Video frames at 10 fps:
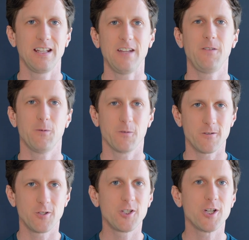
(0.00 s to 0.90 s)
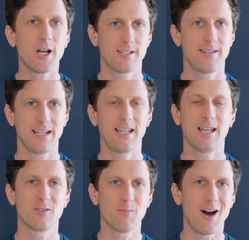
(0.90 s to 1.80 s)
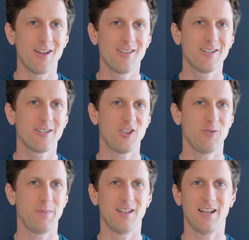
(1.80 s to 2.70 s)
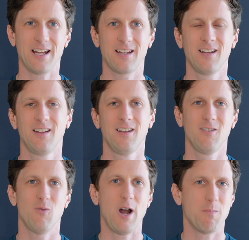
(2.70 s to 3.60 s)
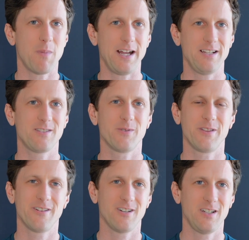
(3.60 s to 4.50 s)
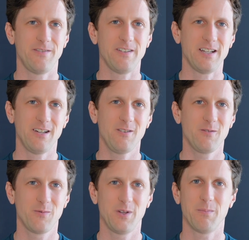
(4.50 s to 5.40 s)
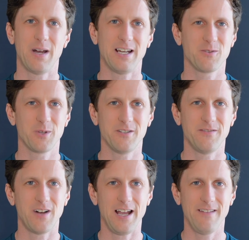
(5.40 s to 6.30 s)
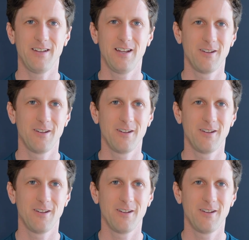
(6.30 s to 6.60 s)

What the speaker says: If you were just thinking as a modeler, you'd be like, wow, minus 130 fair with minus 105?